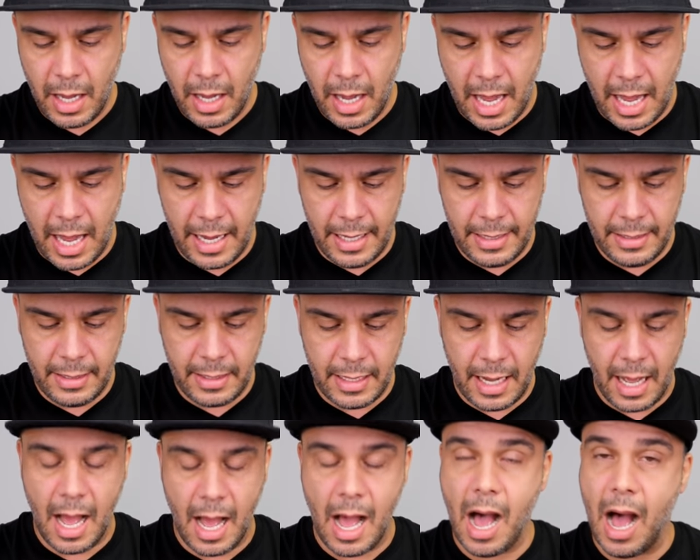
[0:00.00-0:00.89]
And
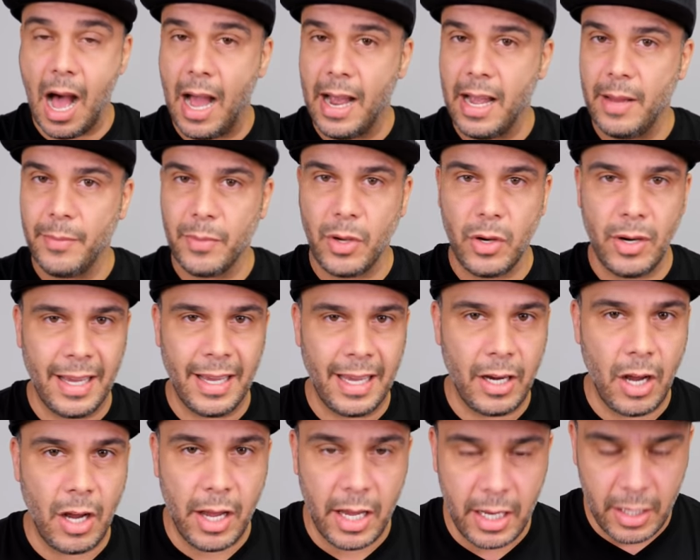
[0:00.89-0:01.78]
I am gonna
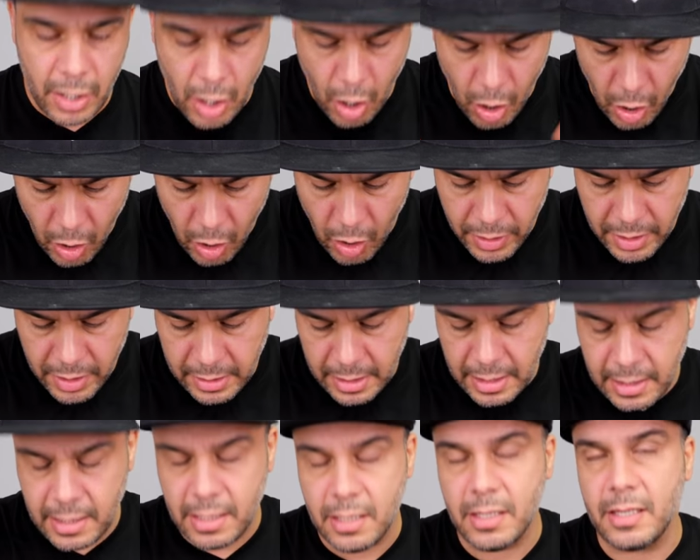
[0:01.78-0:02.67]
get in all the
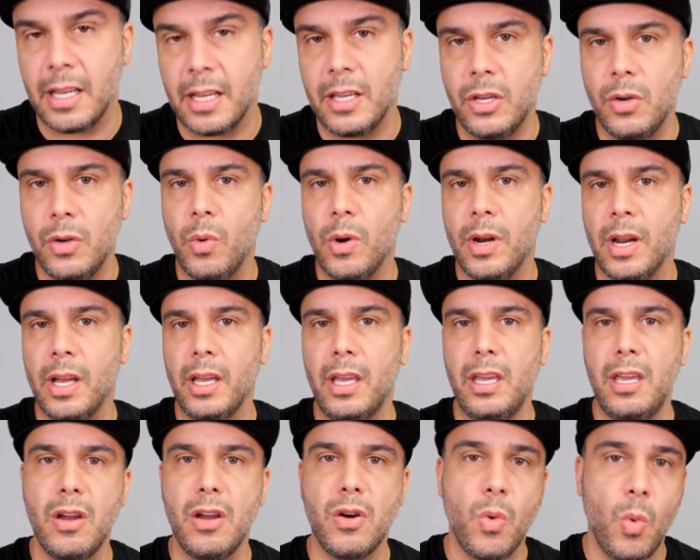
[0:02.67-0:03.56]
details that you wanna
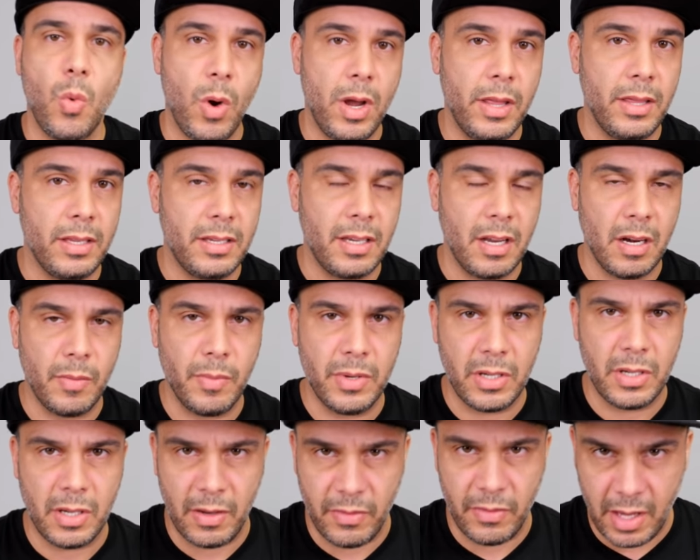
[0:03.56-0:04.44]
hear when this grip
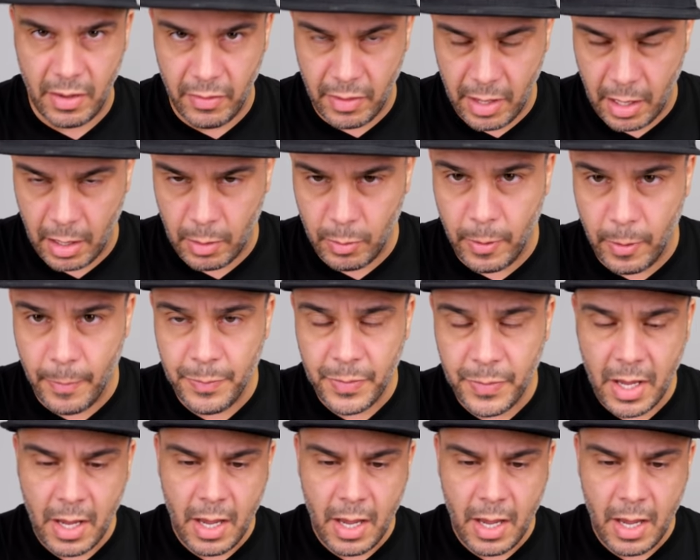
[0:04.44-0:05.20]
is gonna be available.